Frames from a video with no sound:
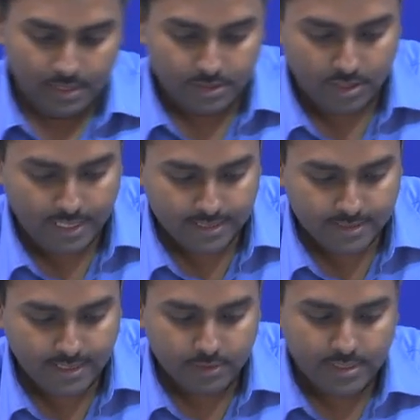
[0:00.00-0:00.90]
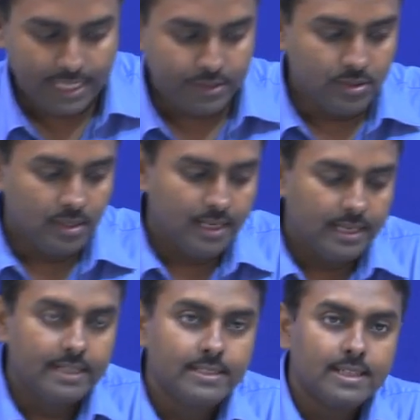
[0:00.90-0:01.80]
So, let us now try to
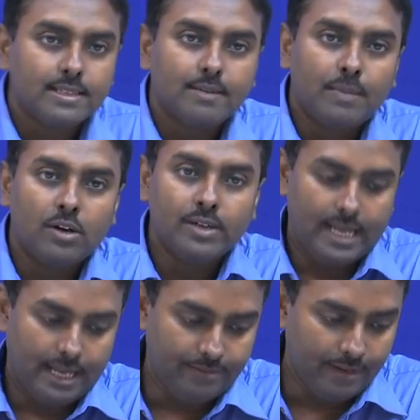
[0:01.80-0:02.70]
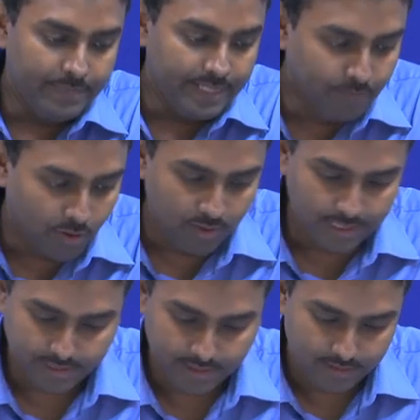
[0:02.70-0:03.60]
discuss about FM
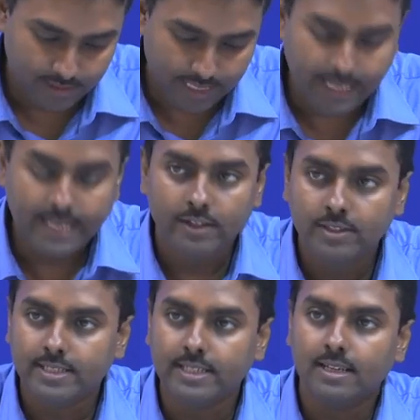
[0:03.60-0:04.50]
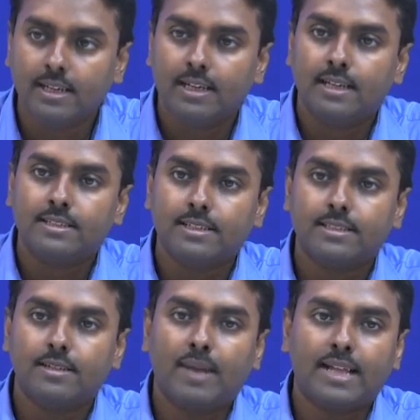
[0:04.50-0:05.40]
demodulation. Again you will see
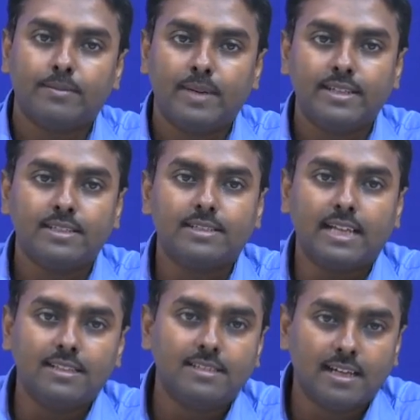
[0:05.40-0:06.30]
just the mathematics tells